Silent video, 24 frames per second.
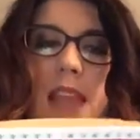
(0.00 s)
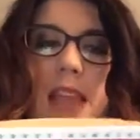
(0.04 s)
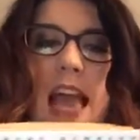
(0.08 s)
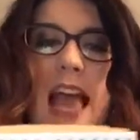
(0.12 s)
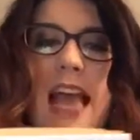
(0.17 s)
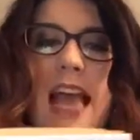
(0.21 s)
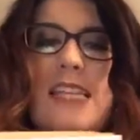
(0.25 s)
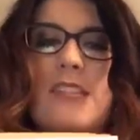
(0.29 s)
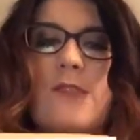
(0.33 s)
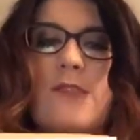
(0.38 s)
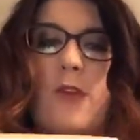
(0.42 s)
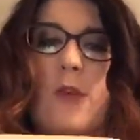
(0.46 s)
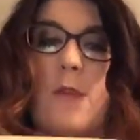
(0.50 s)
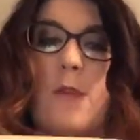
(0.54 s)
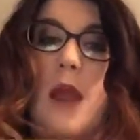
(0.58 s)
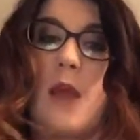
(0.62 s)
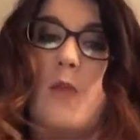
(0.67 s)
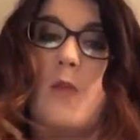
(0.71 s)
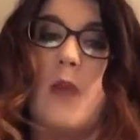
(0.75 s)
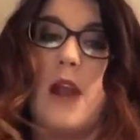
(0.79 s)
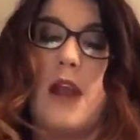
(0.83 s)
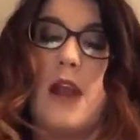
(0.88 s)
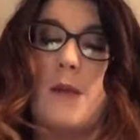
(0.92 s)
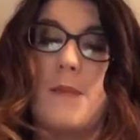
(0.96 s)
As for
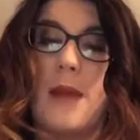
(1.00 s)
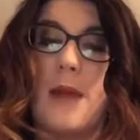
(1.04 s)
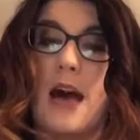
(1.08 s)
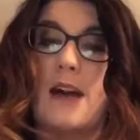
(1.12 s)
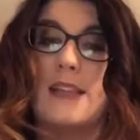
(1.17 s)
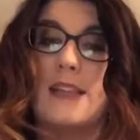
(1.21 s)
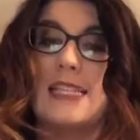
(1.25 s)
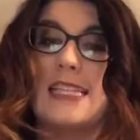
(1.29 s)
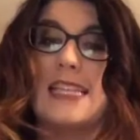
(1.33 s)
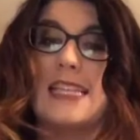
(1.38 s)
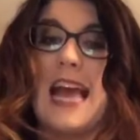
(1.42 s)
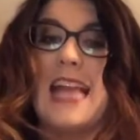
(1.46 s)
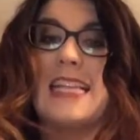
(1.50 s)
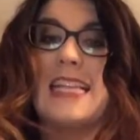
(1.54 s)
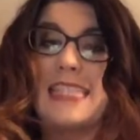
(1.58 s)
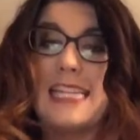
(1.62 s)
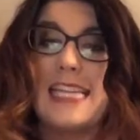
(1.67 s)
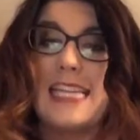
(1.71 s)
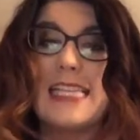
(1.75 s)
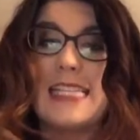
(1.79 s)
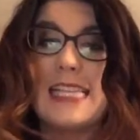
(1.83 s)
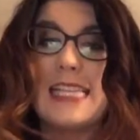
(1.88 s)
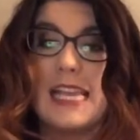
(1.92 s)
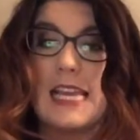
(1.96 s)
my whereabouts, that's
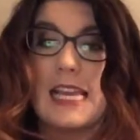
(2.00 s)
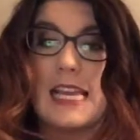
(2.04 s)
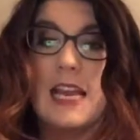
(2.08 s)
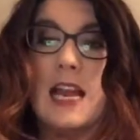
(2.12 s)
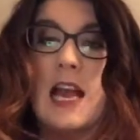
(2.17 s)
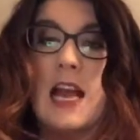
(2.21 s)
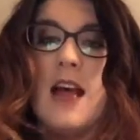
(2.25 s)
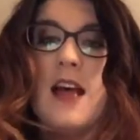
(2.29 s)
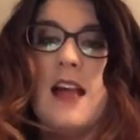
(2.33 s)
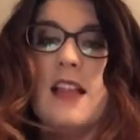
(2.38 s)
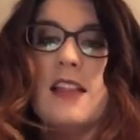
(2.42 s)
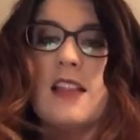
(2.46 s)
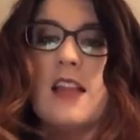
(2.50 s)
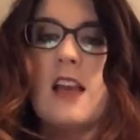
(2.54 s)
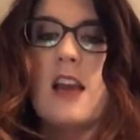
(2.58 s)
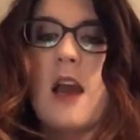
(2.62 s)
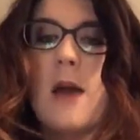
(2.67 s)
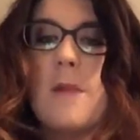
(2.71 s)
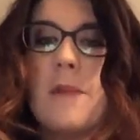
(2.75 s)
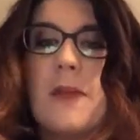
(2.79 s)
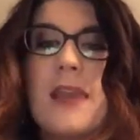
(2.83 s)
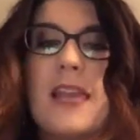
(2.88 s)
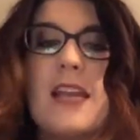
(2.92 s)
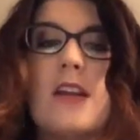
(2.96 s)
easy. Look
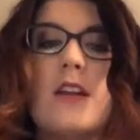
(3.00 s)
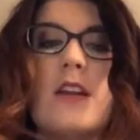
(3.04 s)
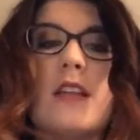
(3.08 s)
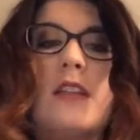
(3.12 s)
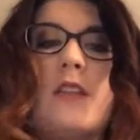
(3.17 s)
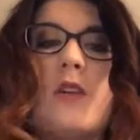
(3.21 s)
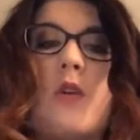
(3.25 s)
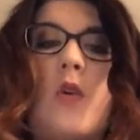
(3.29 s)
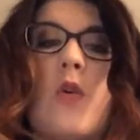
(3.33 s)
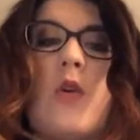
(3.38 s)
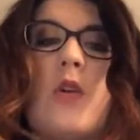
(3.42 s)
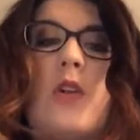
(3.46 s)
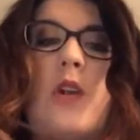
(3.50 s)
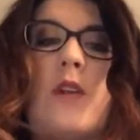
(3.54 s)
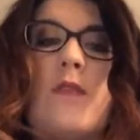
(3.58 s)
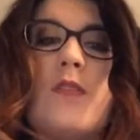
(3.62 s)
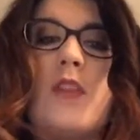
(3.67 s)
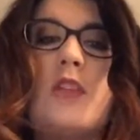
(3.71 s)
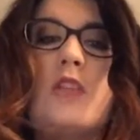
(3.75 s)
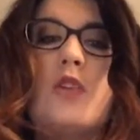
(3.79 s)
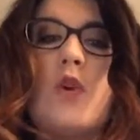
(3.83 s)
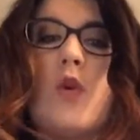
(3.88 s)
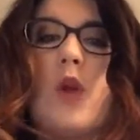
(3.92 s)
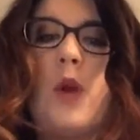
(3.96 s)
up here in the corner of
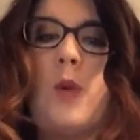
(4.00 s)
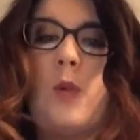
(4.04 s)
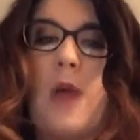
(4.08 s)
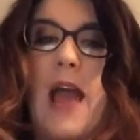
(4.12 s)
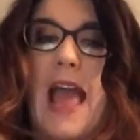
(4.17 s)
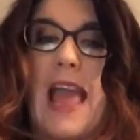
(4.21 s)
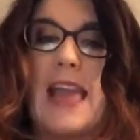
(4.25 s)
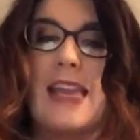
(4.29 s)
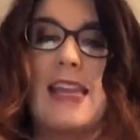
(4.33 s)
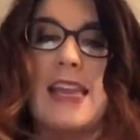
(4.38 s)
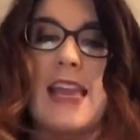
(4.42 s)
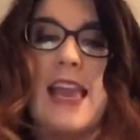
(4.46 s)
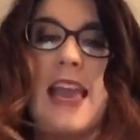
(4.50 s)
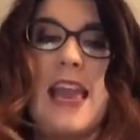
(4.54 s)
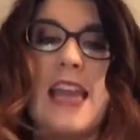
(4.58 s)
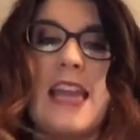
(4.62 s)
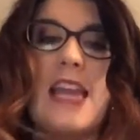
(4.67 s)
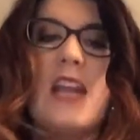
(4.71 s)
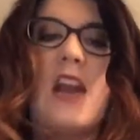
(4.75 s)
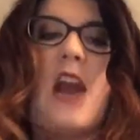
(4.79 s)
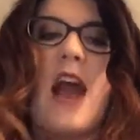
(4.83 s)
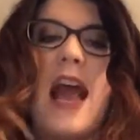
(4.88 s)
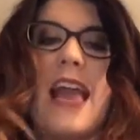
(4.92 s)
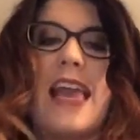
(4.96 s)
the doorway.
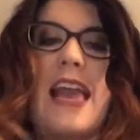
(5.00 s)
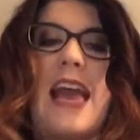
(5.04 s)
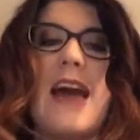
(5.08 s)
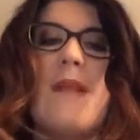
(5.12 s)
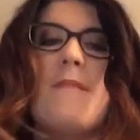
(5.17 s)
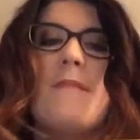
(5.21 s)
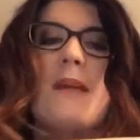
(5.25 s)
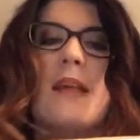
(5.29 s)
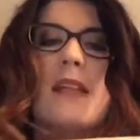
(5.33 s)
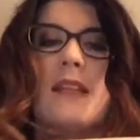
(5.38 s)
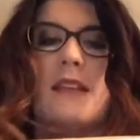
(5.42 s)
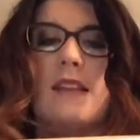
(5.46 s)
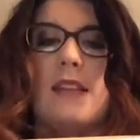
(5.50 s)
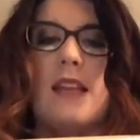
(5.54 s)
Here I am.